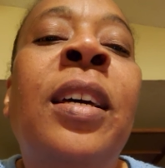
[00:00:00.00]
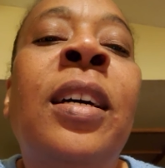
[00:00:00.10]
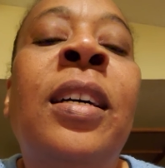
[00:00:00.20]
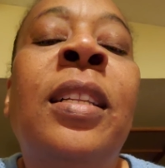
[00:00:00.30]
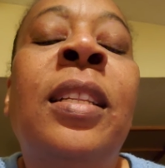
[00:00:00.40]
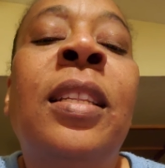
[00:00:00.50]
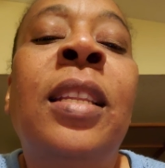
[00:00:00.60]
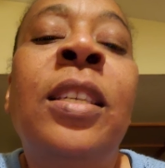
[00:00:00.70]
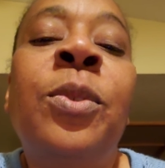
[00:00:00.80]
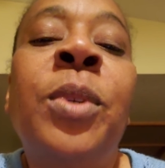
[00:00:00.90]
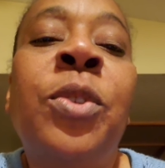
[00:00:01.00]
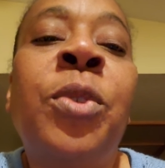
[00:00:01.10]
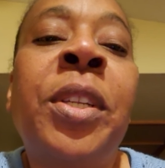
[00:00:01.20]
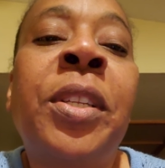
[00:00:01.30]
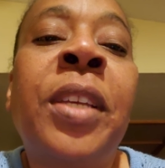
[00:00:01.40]
a least
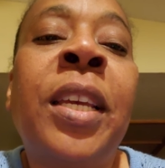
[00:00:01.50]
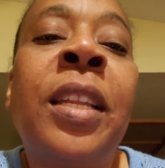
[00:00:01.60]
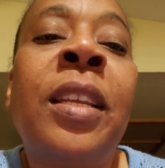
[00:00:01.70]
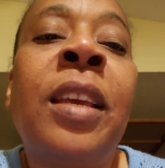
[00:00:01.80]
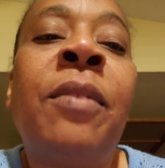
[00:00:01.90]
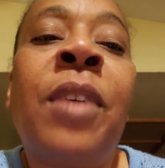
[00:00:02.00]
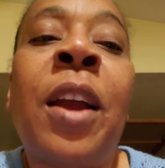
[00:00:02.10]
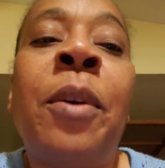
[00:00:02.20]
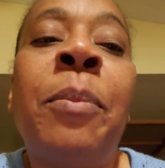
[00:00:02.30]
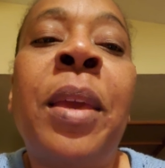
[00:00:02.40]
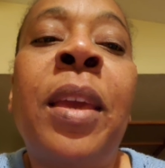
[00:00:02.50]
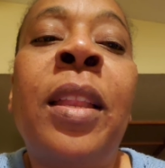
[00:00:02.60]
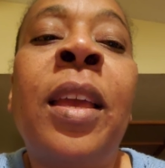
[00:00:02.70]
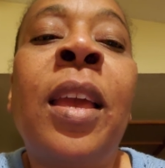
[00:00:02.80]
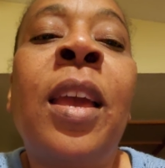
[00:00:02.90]
restricted environment,